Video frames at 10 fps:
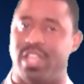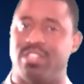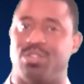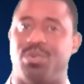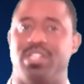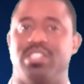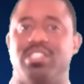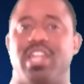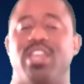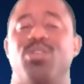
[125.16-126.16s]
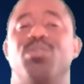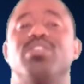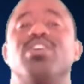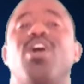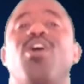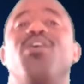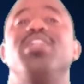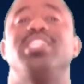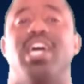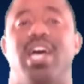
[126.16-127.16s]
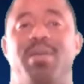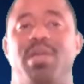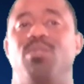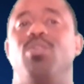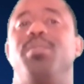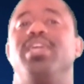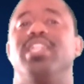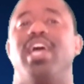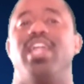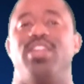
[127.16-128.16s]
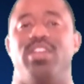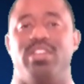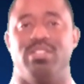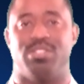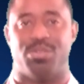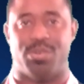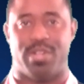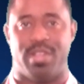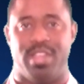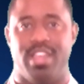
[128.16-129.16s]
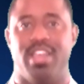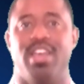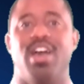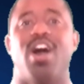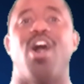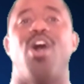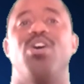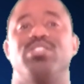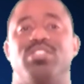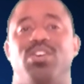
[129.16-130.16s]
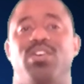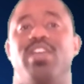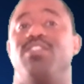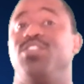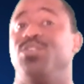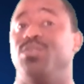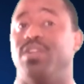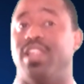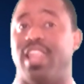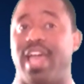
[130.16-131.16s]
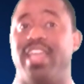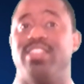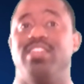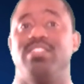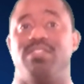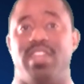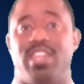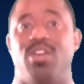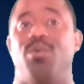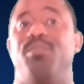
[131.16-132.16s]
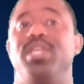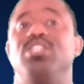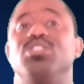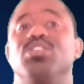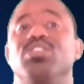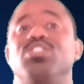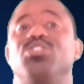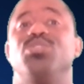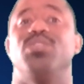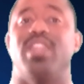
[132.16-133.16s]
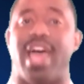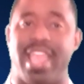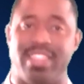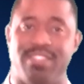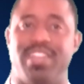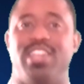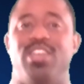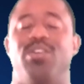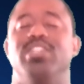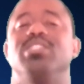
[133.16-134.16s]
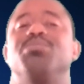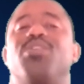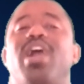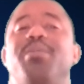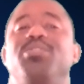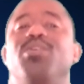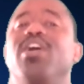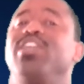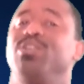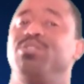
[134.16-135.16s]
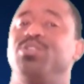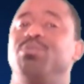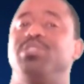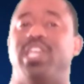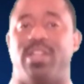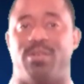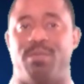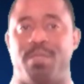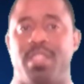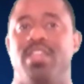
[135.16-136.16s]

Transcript: We answer questions like yours all the time, and we will be glad to hear your story. Also, if you like this video, be sure to like the video and subscribe to our YouTube channel.